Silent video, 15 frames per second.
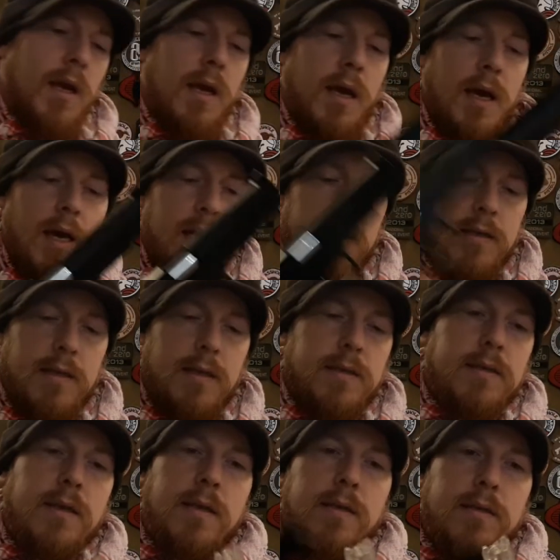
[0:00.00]
and this
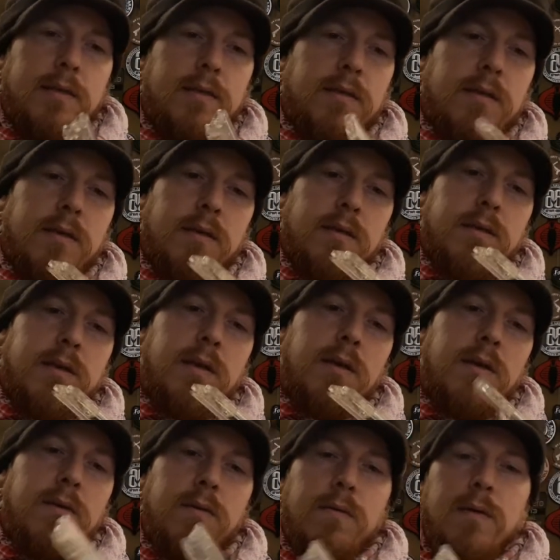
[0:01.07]
has
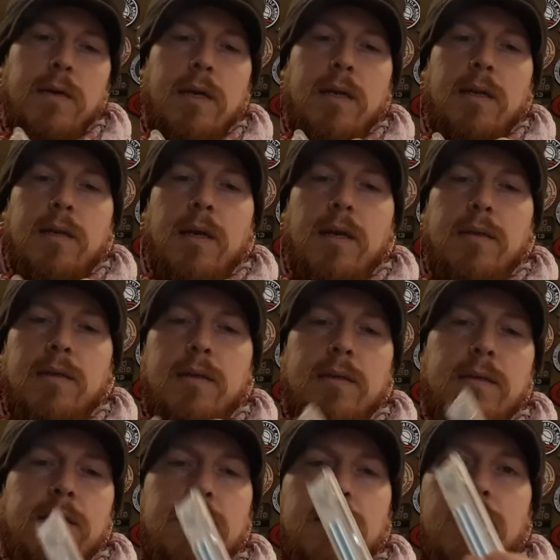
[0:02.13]
two
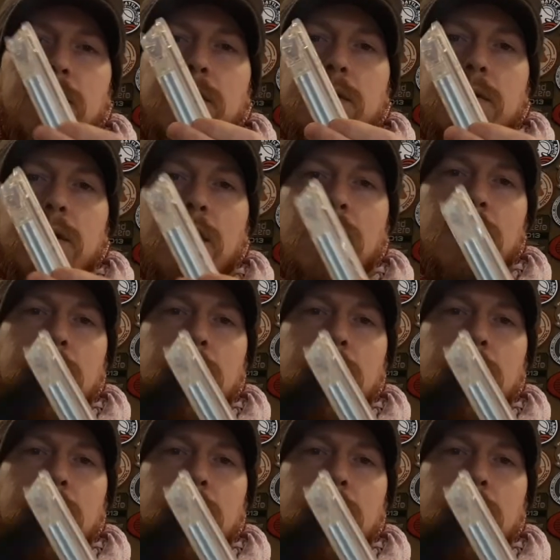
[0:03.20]
indexes on the side,